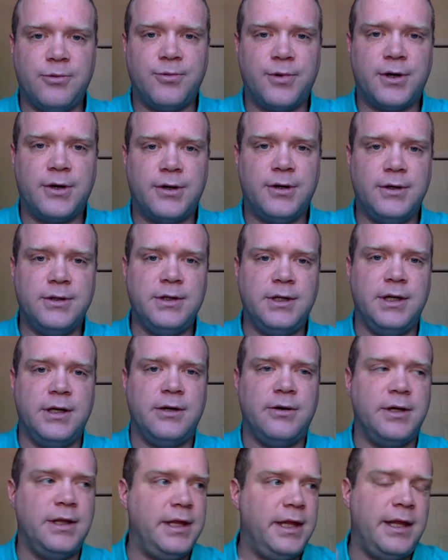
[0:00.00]
the world,
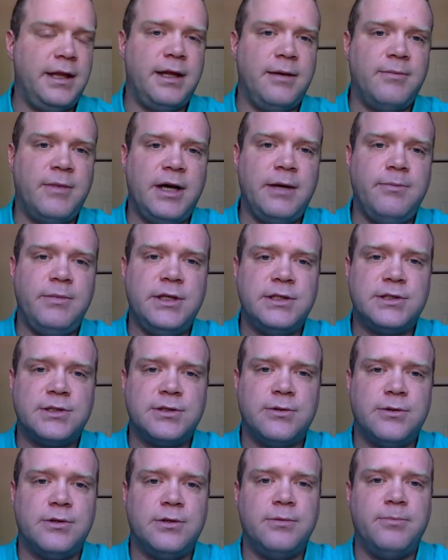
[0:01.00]
and then they might be
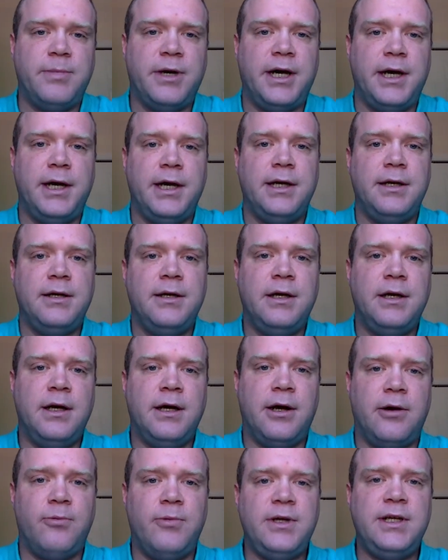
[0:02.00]
sold by
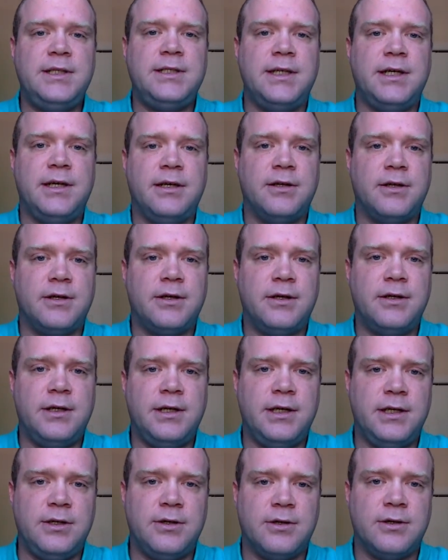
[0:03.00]
a retailer
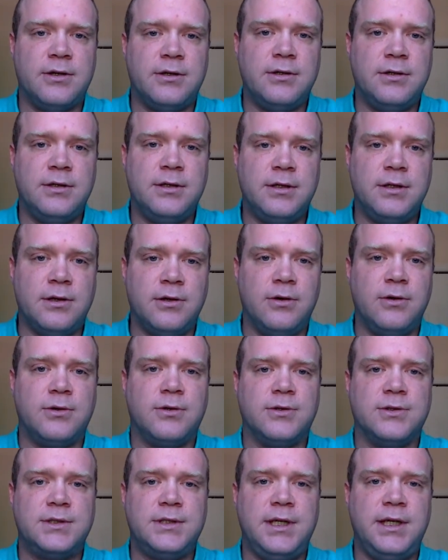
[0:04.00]
in your
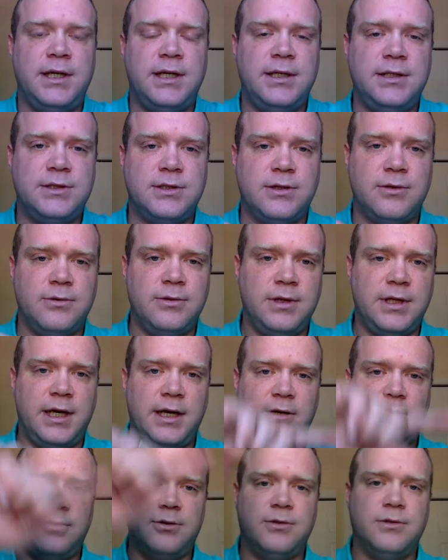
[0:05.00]
local city. So
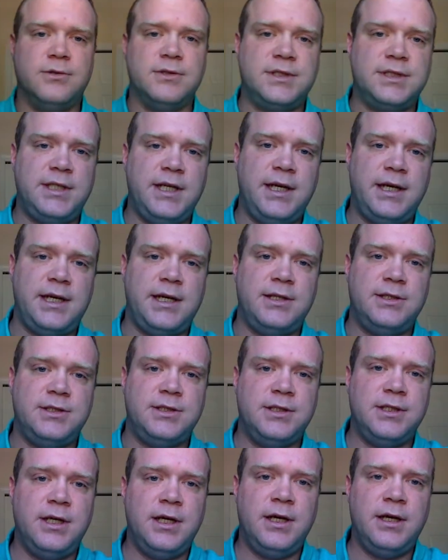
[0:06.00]
that whole
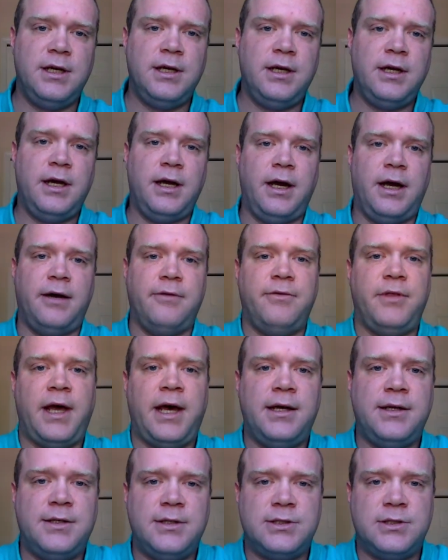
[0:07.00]
stage of
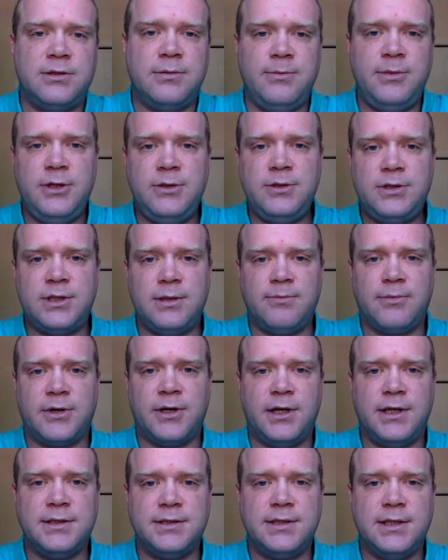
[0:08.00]
that distribution
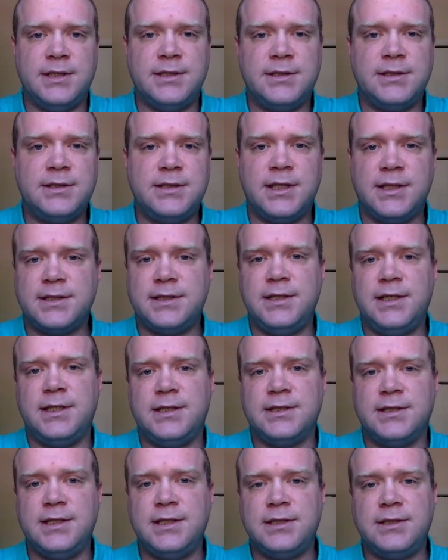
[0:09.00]
process doesn't
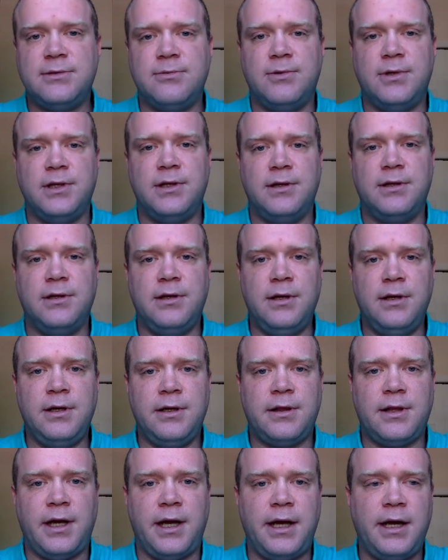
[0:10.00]
exist with
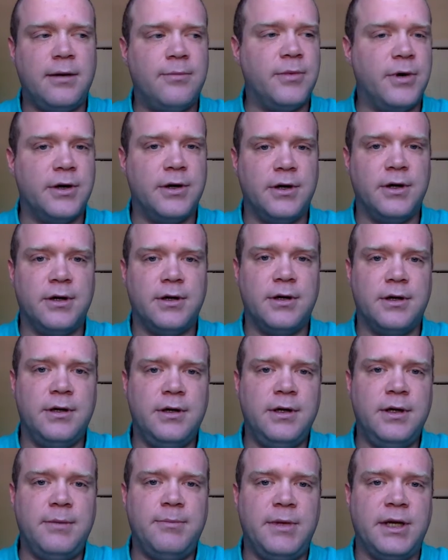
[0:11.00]
the
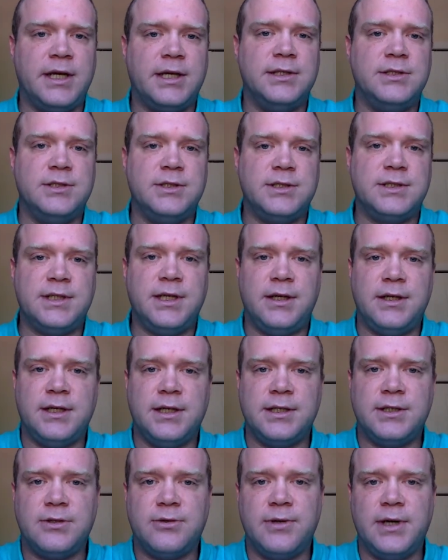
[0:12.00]
hamburger because you're
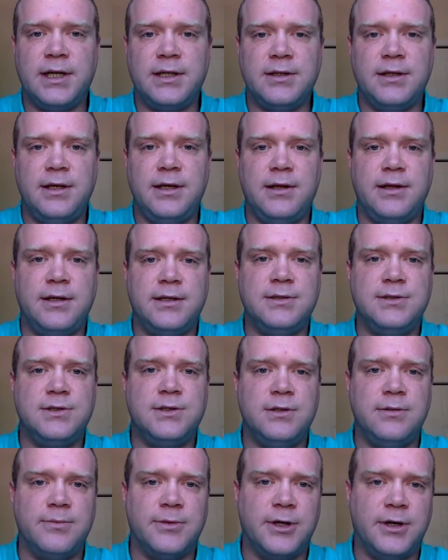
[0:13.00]
selling it directly to the
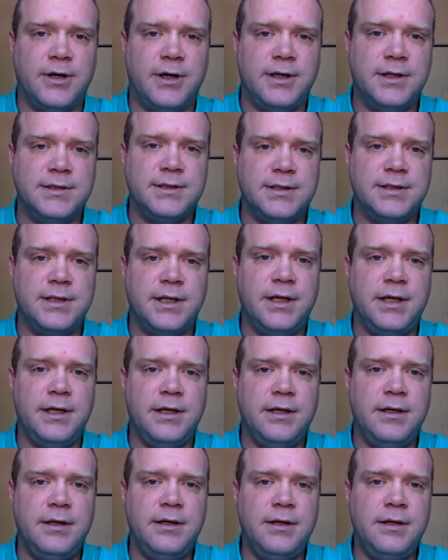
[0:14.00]
consumer on
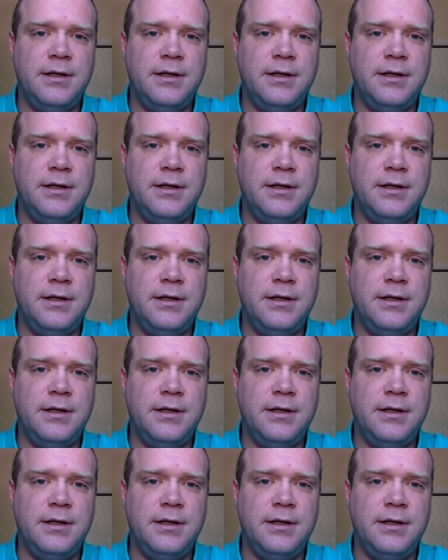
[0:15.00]
site.